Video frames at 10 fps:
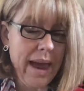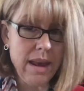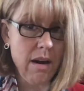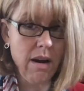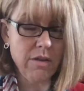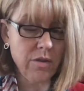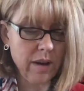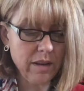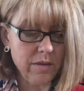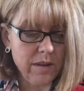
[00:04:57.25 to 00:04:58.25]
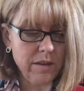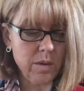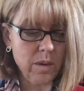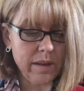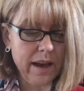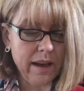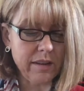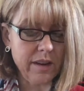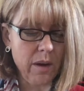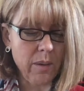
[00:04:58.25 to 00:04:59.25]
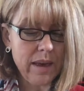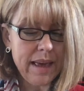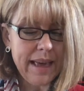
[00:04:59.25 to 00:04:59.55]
any hard tricks for the 2 o'clock show.